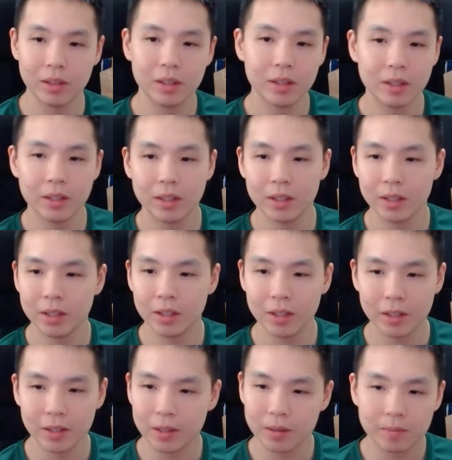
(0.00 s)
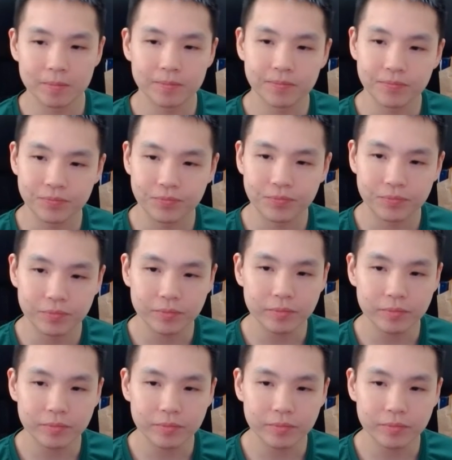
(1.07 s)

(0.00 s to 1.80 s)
(silence)